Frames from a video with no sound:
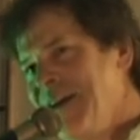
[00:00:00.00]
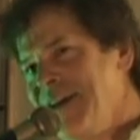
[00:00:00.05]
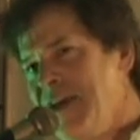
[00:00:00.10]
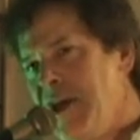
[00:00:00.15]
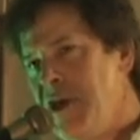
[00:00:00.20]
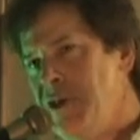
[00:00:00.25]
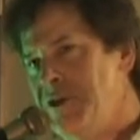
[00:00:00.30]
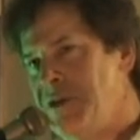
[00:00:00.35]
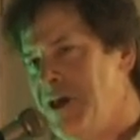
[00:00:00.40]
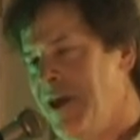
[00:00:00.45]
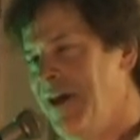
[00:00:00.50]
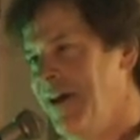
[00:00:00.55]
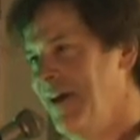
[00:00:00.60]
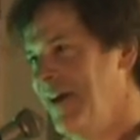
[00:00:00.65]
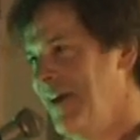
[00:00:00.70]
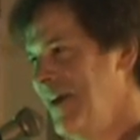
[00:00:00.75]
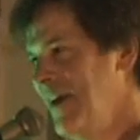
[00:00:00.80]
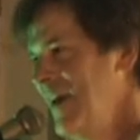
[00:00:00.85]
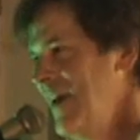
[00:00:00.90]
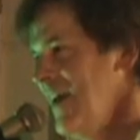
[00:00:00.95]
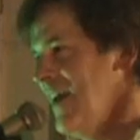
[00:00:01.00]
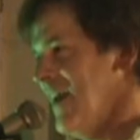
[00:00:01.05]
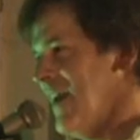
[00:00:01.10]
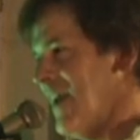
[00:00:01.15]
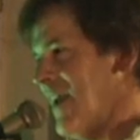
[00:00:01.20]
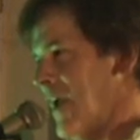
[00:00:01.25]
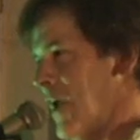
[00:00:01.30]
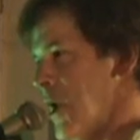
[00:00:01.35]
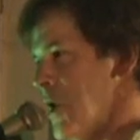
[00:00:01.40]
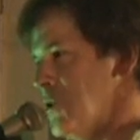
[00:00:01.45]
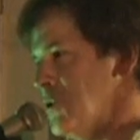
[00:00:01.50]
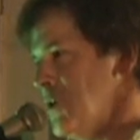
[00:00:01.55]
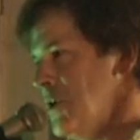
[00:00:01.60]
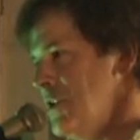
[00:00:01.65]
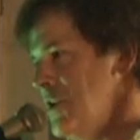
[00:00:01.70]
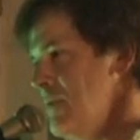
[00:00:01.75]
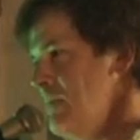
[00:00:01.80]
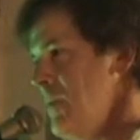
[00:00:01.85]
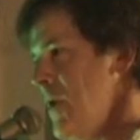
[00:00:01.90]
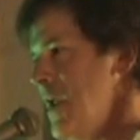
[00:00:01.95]
It's... It's a
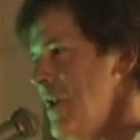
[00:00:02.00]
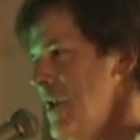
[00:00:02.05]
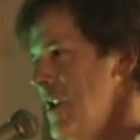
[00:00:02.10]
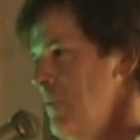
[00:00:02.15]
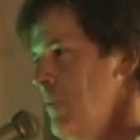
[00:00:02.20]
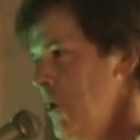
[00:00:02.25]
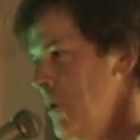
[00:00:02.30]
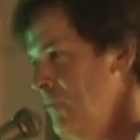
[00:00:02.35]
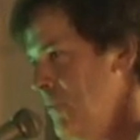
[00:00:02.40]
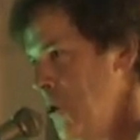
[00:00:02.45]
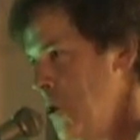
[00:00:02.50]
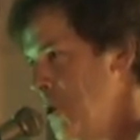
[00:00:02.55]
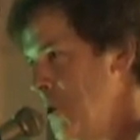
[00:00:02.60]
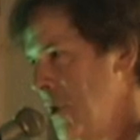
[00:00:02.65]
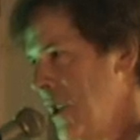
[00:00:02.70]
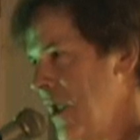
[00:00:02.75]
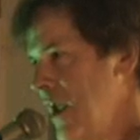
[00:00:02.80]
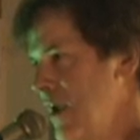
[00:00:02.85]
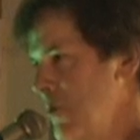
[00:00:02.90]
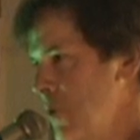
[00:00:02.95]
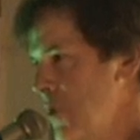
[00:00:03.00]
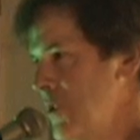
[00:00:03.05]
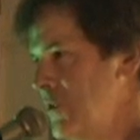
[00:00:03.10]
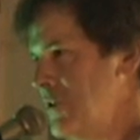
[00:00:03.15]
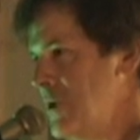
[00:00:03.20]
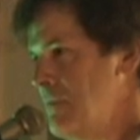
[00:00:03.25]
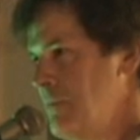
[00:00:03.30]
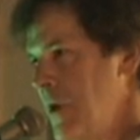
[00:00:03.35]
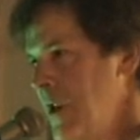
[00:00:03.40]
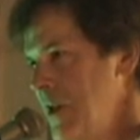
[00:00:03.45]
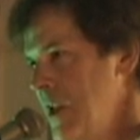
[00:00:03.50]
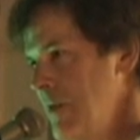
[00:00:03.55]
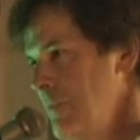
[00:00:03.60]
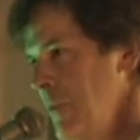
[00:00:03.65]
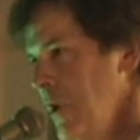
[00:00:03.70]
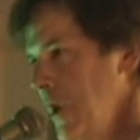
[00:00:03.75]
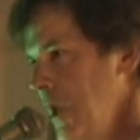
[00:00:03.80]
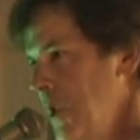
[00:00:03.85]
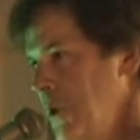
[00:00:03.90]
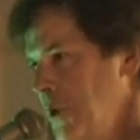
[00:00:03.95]
dependable beauty with
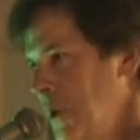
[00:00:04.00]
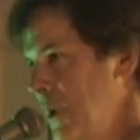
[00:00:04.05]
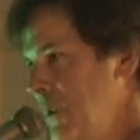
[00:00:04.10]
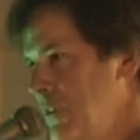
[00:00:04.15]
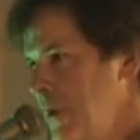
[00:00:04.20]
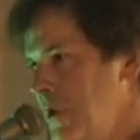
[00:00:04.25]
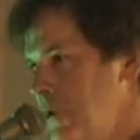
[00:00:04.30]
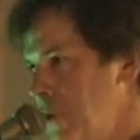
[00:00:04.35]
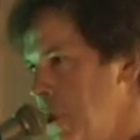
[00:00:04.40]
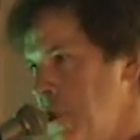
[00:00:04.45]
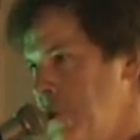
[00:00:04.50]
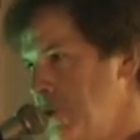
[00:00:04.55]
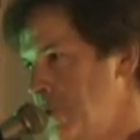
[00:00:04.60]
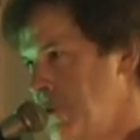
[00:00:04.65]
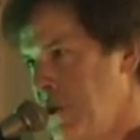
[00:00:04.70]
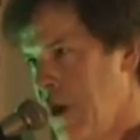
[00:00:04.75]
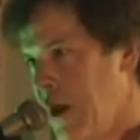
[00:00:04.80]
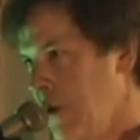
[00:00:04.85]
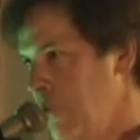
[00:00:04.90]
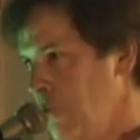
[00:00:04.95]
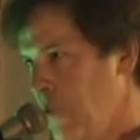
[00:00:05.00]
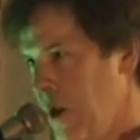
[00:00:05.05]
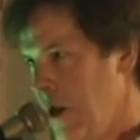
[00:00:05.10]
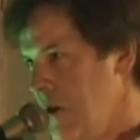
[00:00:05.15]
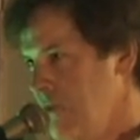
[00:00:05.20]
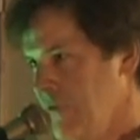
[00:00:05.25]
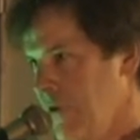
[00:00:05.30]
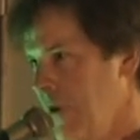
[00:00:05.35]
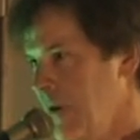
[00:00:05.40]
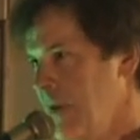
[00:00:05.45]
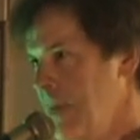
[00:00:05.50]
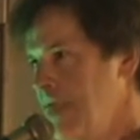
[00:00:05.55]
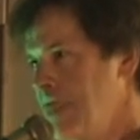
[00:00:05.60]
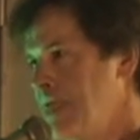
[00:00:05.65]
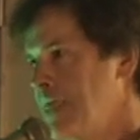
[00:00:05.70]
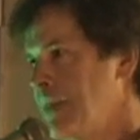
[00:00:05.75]
dependability that does not waver.